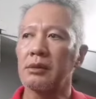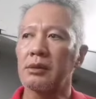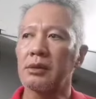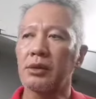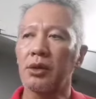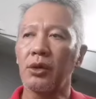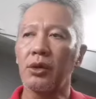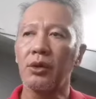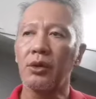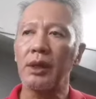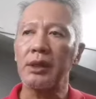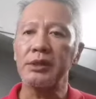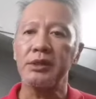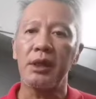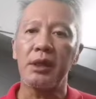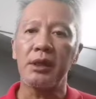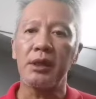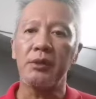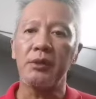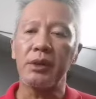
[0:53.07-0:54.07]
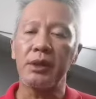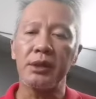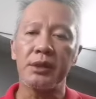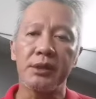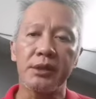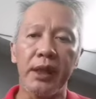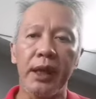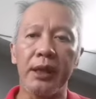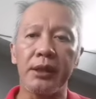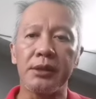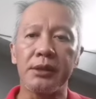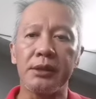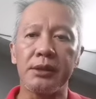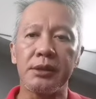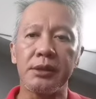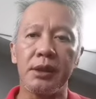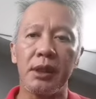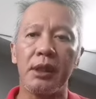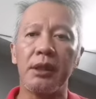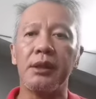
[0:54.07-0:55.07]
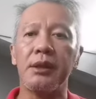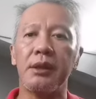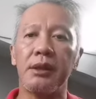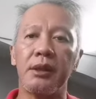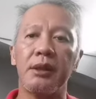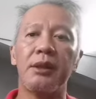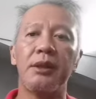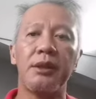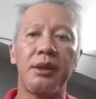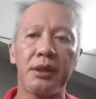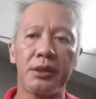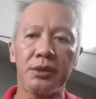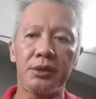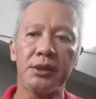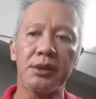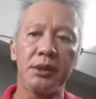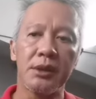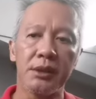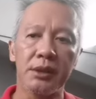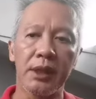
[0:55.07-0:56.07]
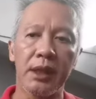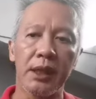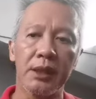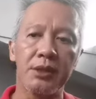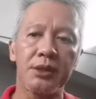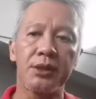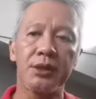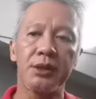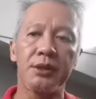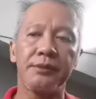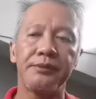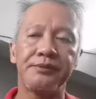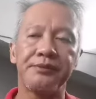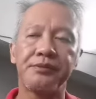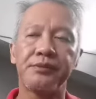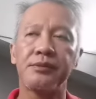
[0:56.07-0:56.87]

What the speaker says: So I started with a sketch, and this was the sketch.